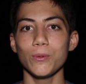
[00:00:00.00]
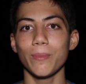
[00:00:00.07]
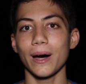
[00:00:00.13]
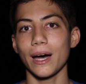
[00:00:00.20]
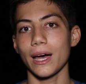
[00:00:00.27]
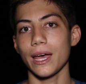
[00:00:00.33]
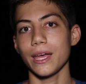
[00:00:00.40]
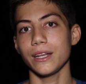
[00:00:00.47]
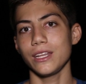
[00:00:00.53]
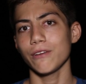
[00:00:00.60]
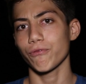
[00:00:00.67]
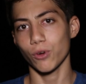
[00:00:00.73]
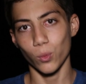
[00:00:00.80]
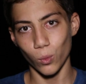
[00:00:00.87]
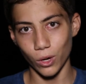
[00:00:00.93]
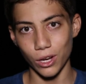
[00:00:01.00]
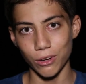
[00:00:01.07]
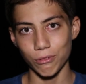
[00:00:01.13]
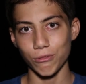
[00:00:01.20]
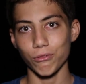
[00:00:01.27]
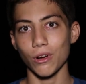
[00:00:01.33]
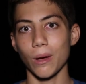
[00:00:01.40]
you buy a different
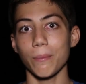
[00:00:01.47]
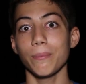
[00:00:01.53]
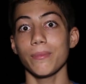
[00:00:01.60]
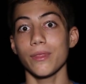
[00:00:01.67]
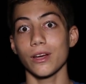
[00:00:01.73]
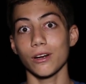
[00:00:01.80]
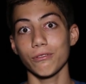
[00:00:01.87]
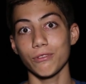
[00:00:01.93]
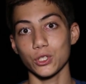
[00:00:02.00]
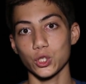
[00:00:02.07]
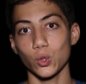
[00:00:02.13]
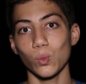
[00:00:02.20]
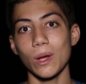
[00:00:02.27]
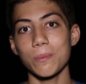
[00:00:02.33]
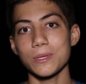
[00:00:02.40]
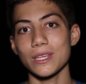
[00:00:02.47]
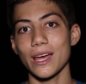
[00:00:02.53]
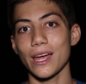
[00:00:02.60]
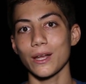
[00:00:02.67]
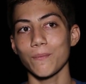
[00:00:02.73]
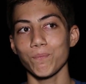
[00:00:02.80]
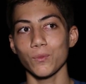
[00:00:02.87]
one from their official
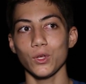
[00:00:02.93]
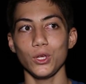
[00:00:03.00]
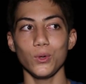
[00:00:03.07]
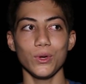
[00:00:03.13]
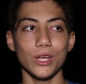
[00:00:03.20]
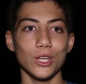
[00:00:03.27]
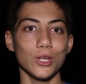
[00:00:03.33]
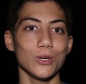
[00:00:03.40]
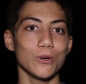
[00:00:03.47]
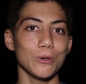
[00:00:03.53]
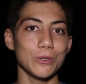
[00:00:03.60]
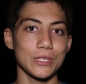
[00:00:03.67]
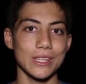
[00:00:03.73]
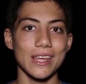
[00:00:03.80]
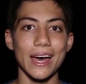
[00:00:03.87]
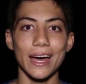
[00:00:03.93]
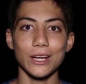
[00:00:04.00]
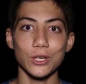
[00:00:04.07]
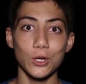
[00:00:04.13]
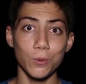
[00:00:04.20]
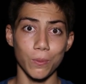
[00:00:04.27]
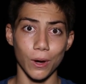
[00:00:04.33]
website. You can use
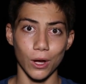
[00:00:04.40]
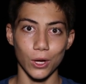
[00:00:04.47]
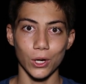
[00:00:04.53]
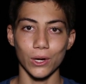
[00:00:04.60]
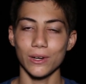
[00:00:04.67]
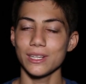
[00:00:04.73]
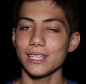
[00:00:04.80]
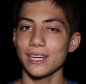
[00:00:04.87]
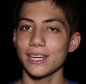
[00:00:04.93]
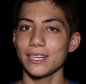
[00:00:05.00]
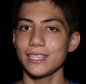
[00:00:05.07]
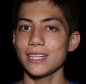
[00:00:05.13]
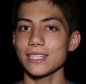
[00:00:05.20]
that coupon code to get a